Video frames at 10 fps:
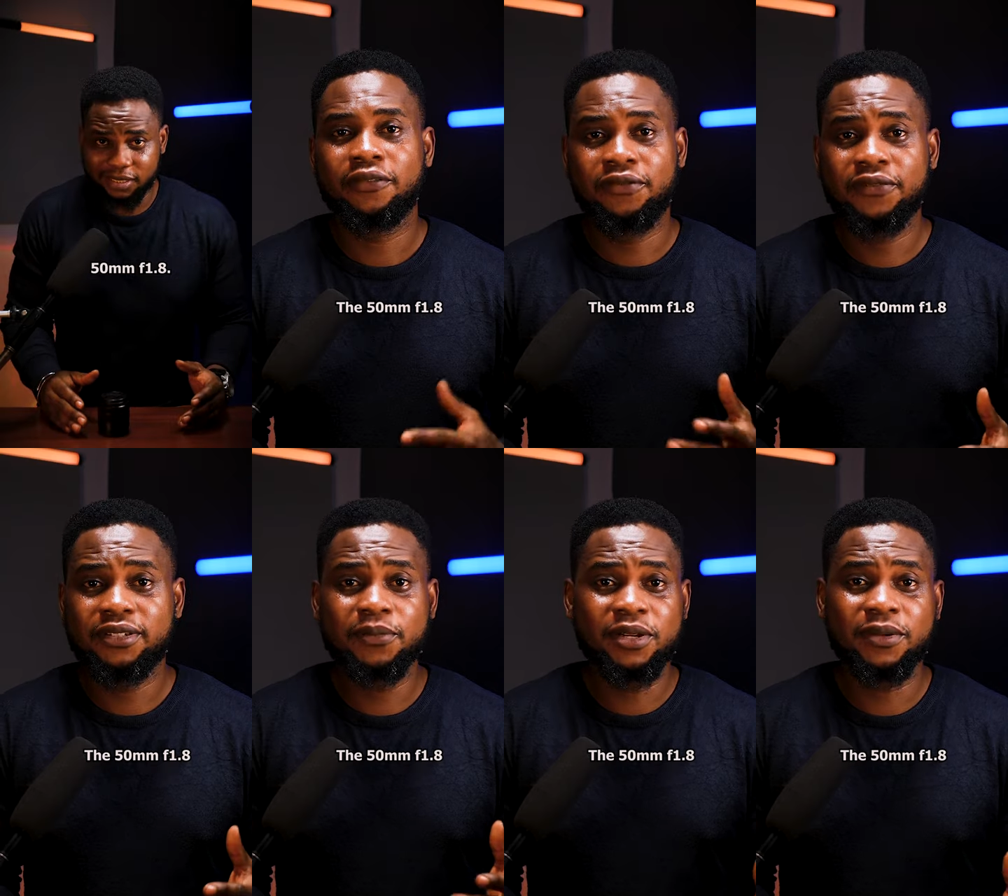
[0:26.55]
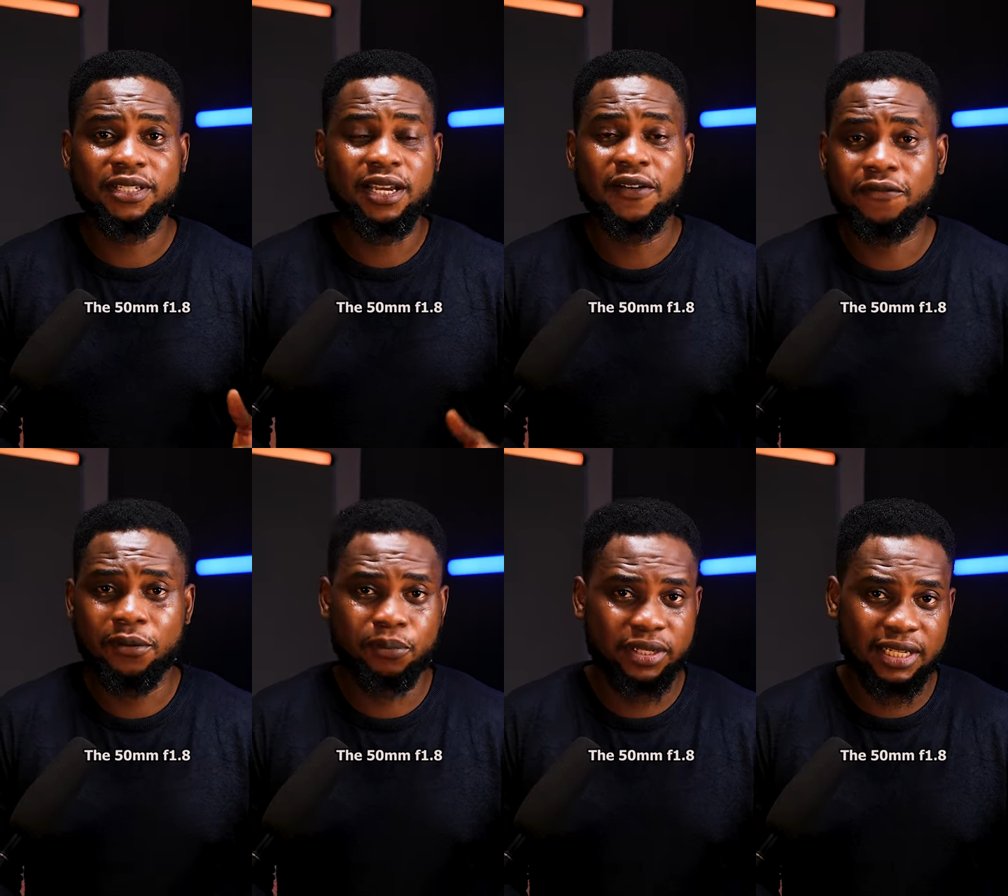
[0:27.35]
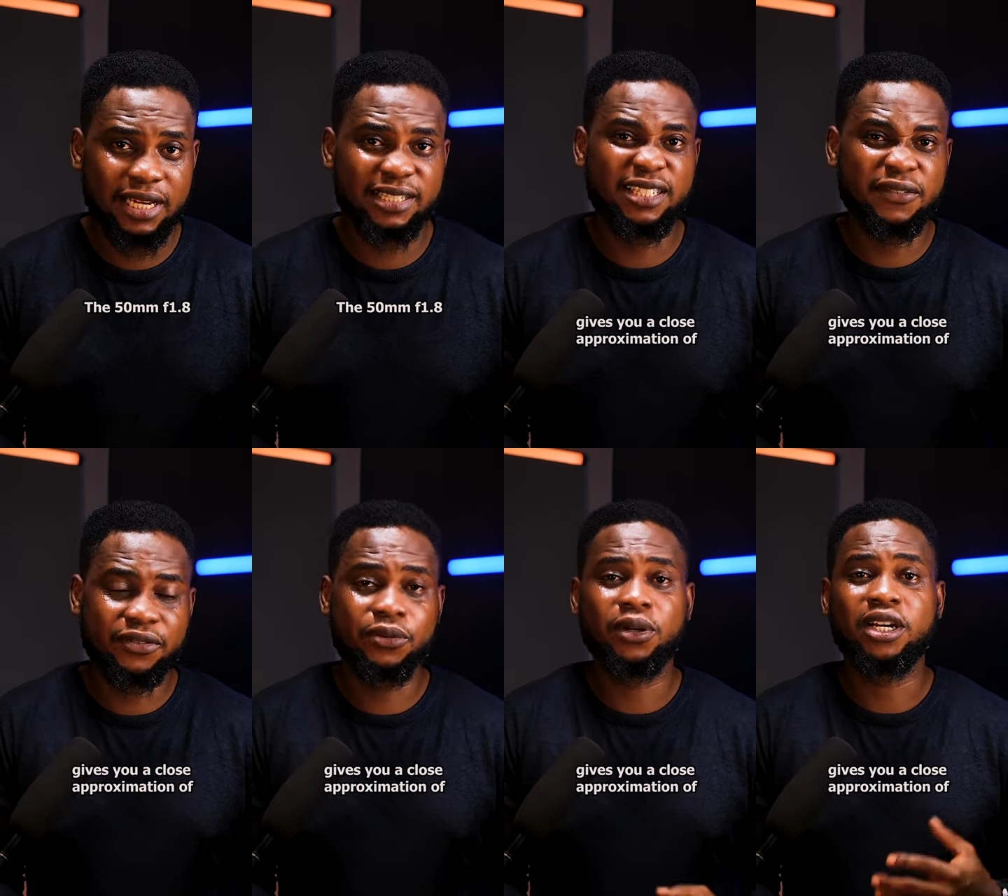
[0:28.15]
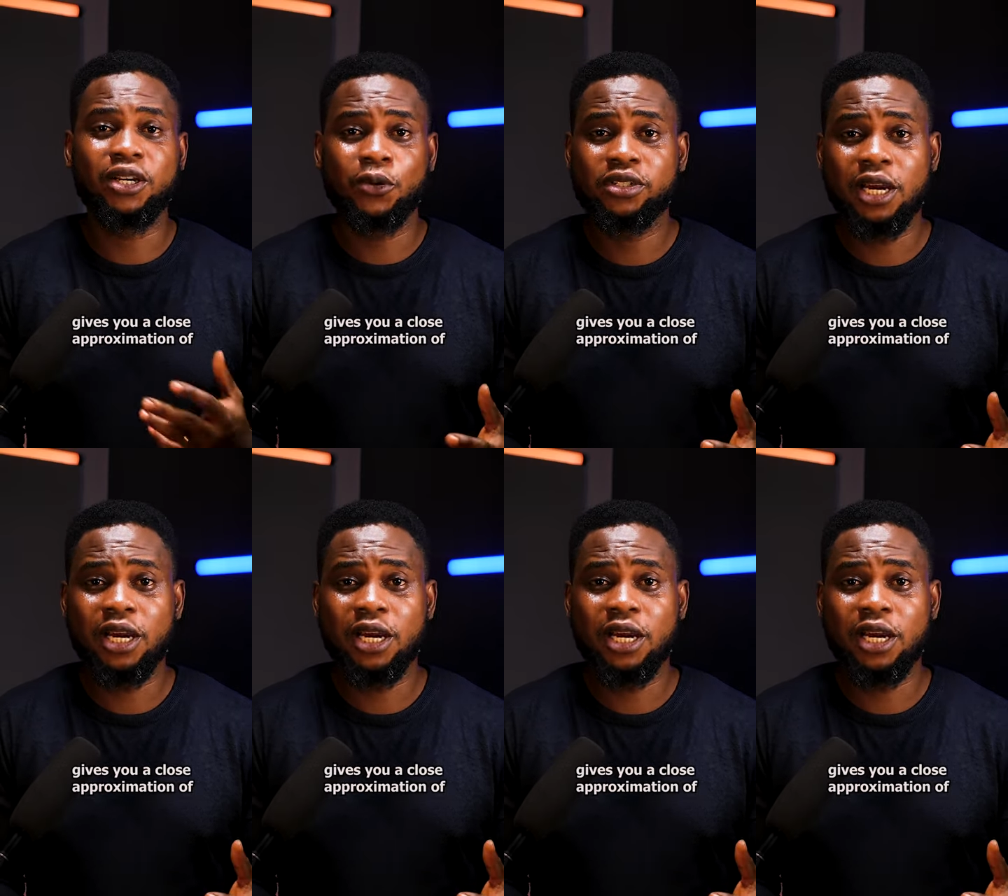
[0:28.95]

The fifty millimeter f one point eight gives you a close